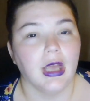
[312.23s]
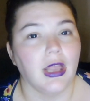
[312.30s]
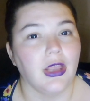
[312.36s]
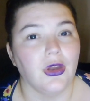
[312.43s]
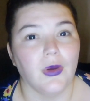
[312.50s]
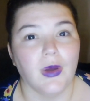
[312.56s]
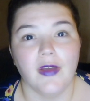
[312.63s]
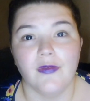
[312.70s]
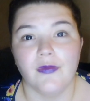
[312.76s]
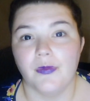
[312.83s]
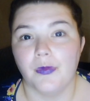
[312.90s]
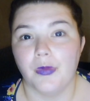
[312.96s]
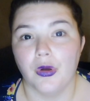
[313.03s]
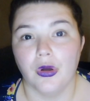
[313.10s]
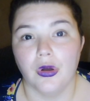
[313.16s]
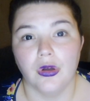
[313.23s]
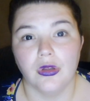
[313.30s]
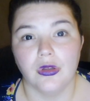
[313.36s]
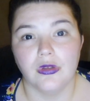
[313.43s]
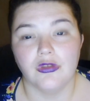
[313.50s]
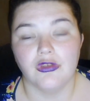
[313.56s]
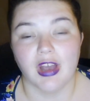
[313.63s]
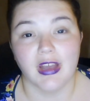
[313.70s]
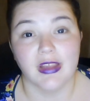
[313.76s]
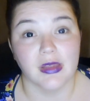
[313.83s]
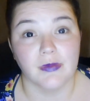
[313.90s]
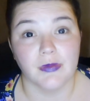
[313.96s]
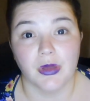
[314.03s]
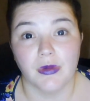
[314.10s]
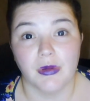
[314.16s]
You know, I've put dry
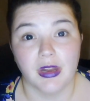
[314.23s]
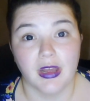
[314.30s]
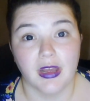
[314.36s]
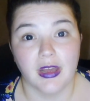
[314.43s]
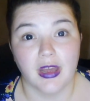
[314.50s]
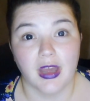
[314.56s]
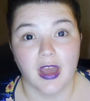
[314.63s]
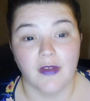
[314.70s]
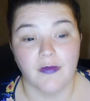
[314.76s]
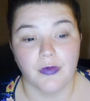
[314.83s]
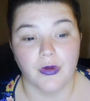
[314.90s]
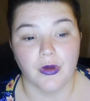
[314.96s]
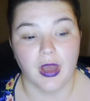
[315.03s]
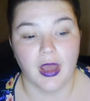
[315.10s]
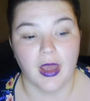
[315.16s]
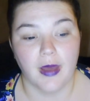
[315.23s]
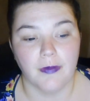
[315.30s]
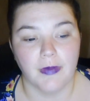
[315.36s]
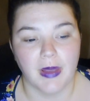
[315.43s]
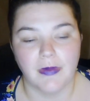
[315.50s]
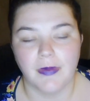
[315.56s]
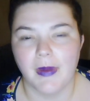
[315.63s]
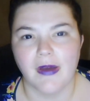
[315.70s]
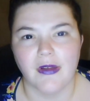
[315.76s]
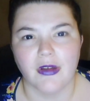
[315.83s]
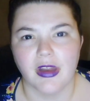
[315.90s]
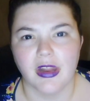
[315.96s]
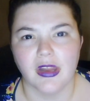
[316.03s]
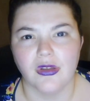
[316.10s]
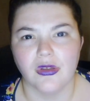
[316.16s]
shampoo in it, I've put baby powder on
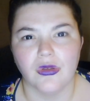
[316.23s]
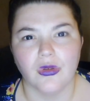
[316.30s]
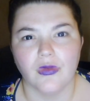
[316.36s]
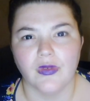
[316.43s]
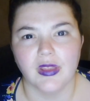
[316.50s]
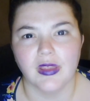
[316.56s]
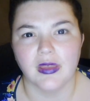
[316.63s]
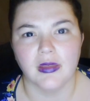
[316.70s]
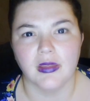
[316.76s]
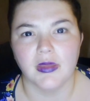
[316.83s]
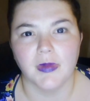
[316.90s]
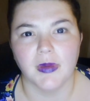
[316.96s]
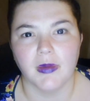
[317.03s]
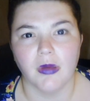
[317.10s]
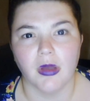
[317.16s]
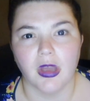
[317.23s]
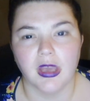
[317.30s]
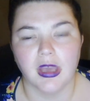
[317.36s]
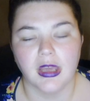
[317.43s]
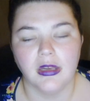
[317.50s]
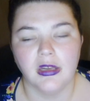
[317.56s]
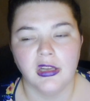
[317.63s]
it, nothing seems to be working.